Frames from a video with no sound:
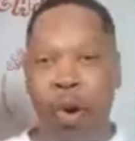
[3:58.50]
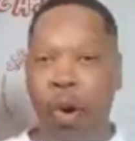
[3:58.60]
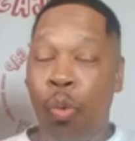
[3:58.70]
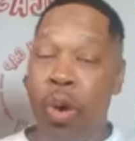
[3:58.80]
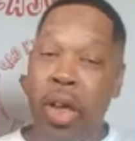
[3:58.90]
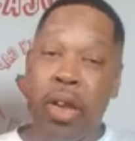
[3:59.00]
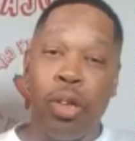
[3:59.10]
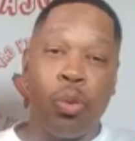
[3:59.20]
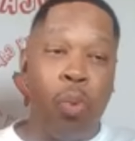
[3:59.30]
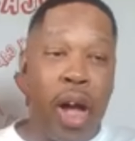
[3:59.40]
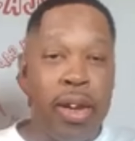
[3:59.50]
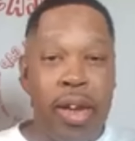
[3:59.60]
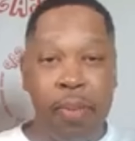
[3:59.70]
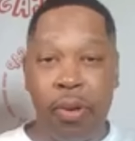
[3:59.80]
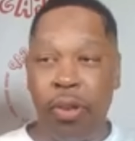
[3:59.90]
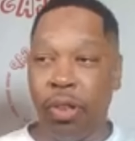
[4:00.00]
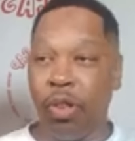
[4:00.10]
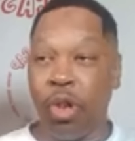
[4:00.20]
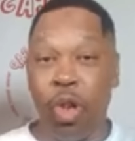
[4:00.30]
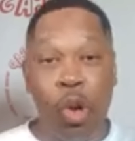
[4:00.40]
We in this white neighborhood,
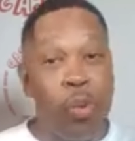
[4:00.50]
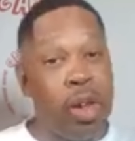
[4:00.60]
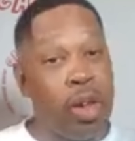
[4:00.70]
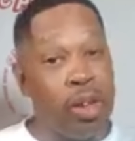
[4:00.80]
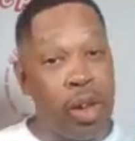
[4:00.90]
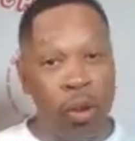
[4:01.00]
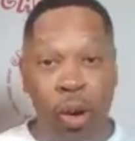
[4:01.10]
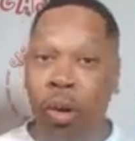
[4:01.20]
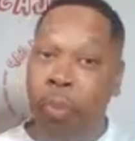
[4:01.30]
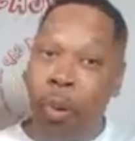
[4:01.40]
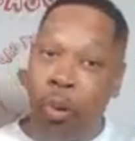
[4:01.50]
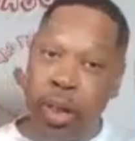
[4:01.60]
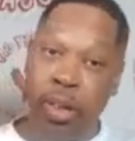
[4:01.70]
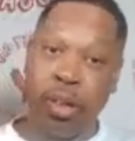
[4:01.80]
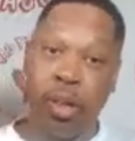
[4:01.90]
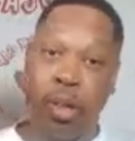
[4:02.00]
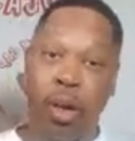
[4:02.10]
so you know when you hit it, they're going to call the police.